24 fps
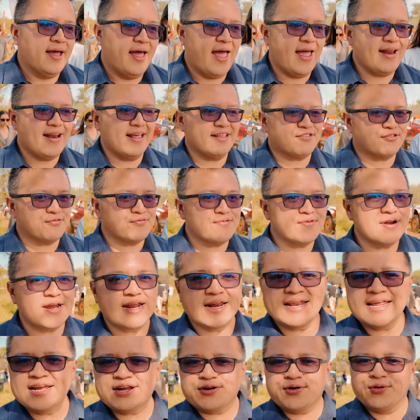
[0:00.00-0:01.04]
And it's
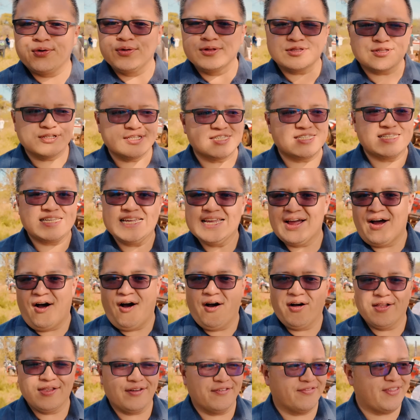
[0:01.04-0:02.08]
really cool to see
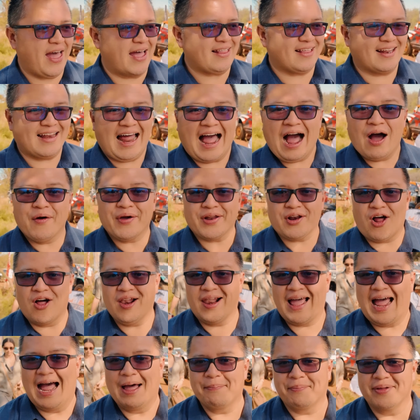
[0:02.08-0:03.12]
all of that and how it
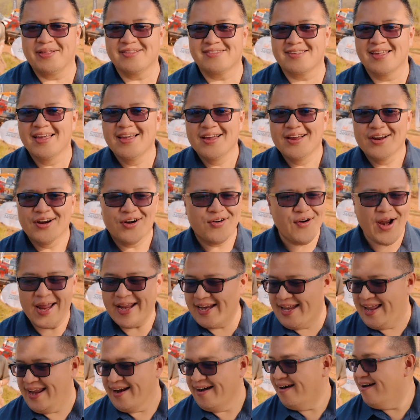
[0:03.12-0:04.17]
all happens
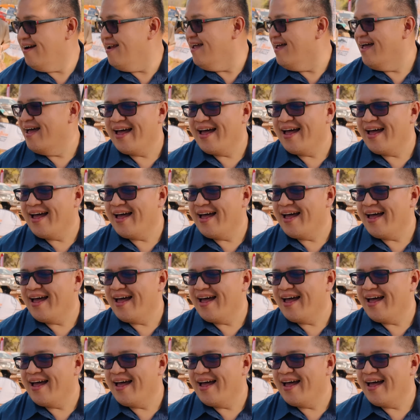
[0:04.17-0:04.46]
right here